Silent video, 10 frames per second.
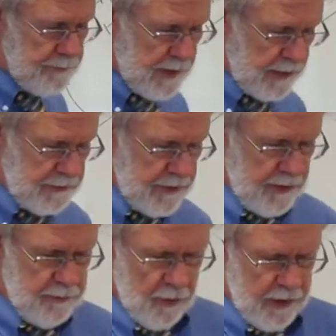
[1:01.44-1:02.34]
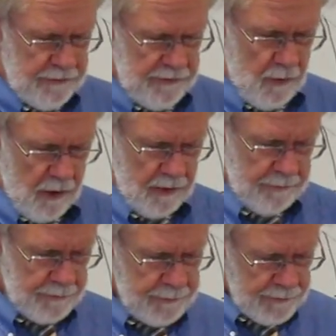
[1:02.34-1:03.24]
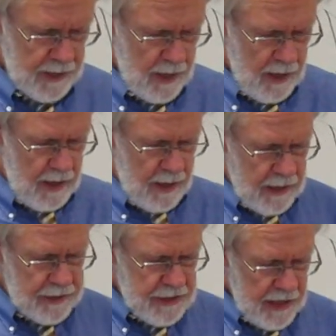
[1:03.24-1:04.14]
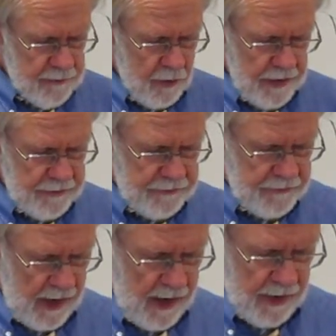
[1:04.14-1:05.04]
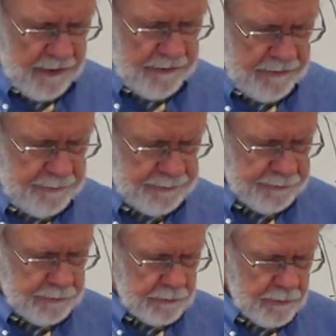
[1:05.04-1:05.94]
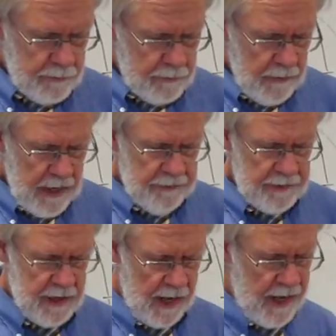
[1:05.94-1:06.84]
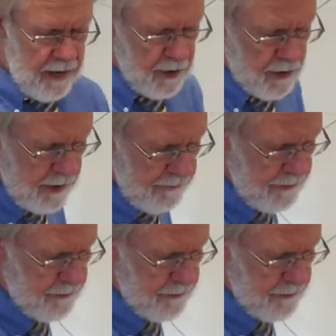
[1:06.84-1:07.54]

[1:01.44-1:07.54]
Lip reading: That's 10.4. 10.5, if a diameter of a